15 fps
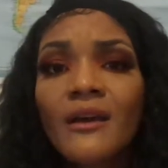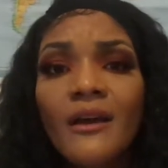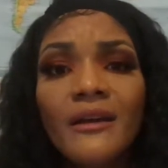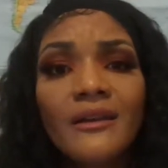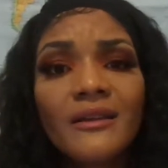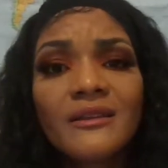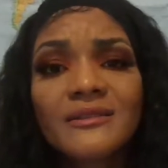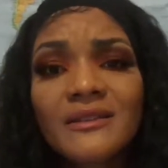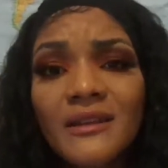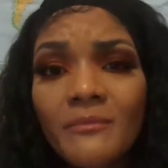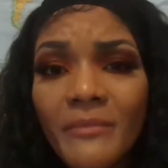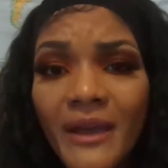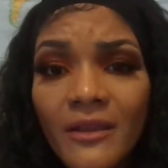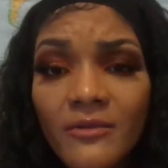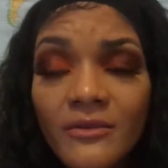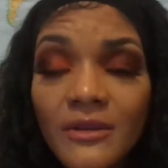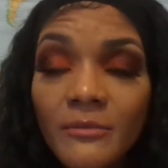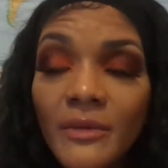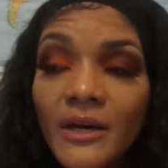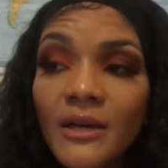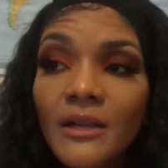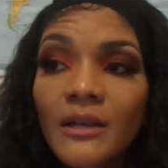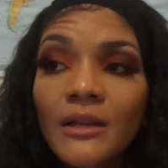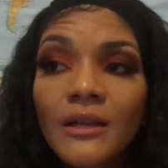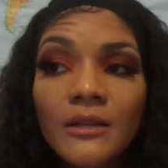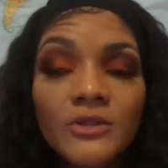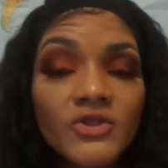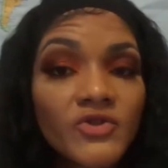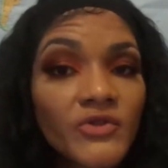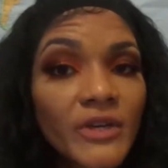And then it's gonna bite you in the butt
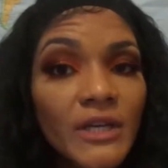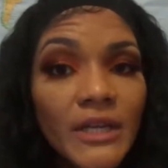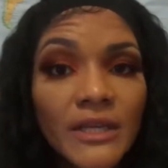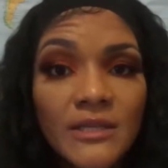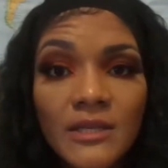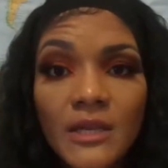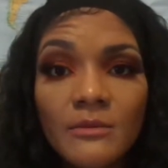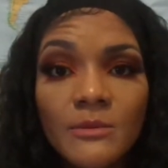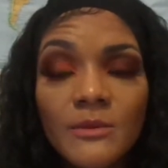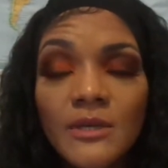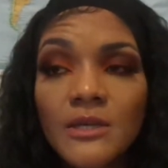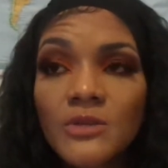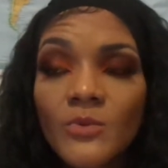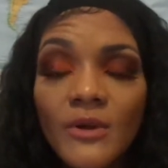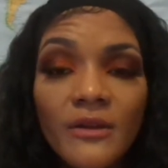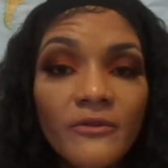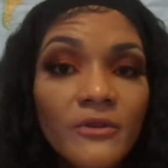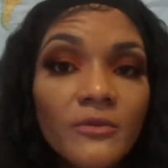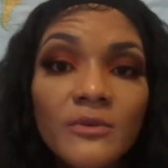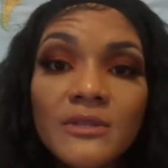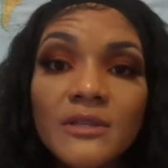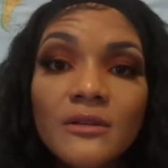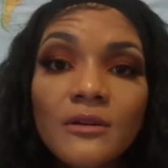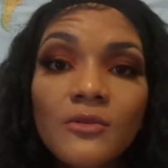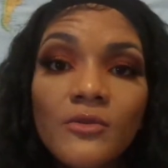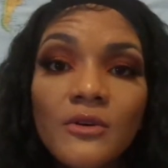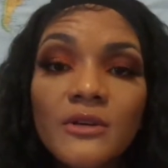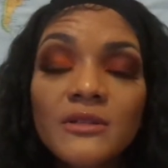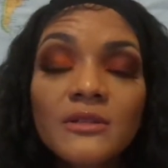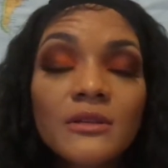during exams because whatever was in the
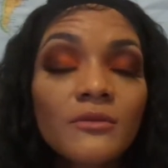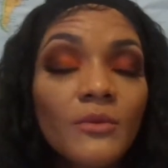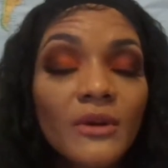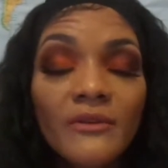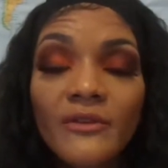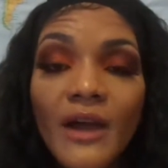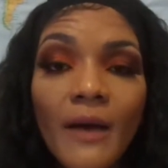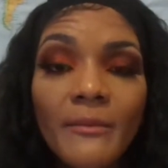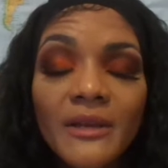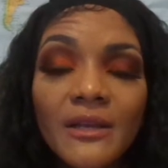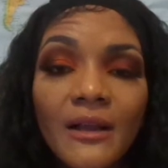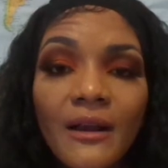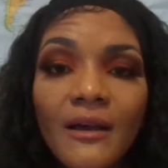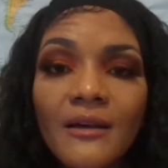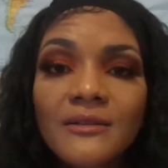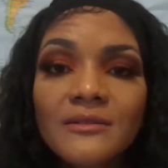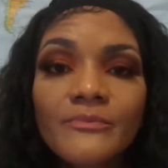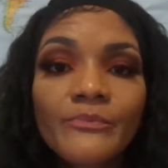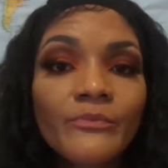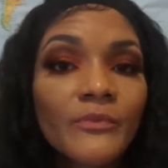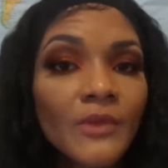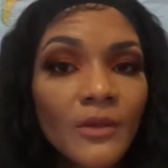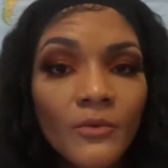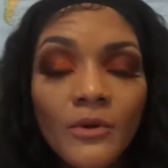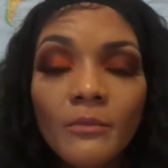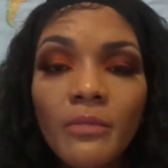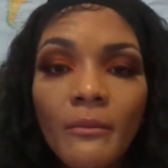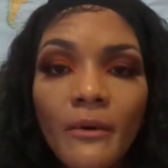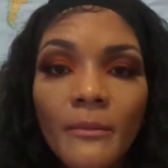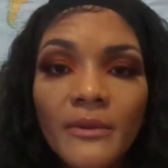course, whatever happened in class, will
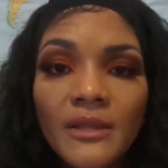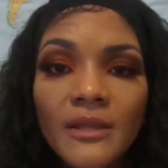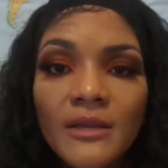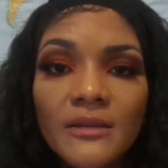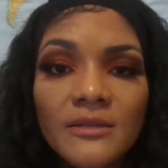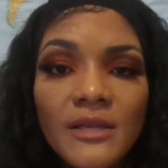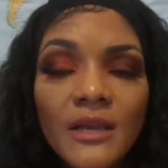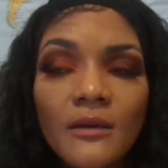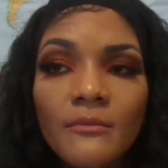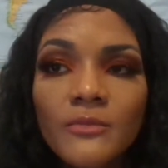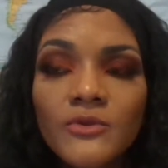pop up in the exam.